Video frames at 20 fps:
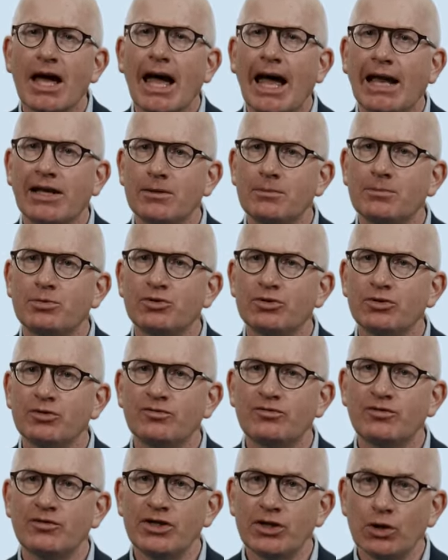and
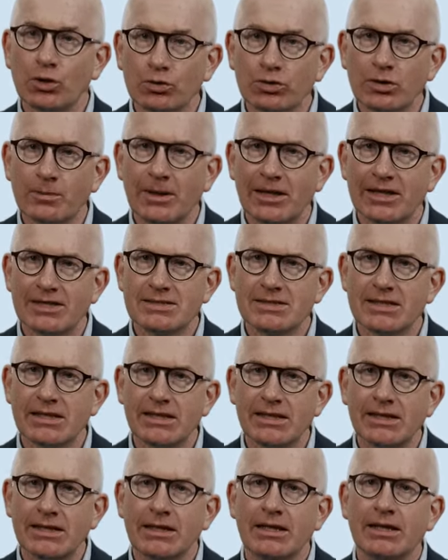improved your
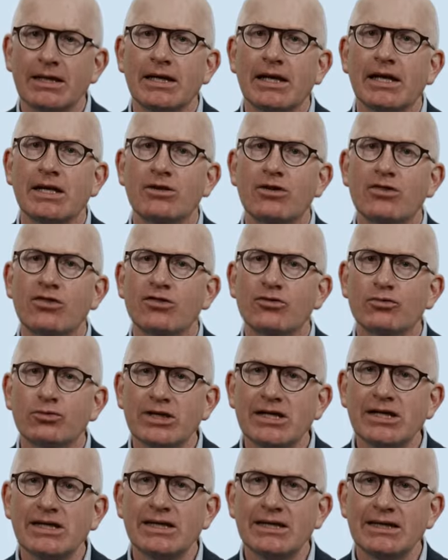ability in
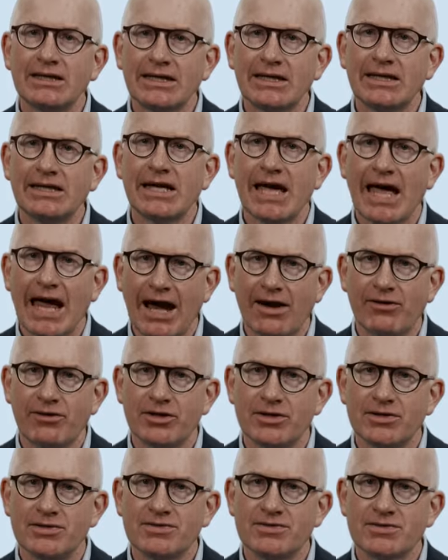three key
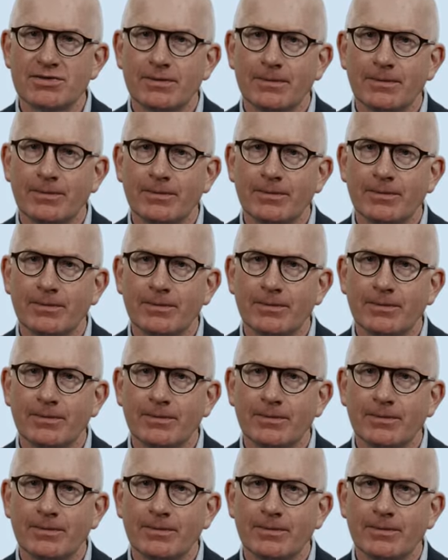areas: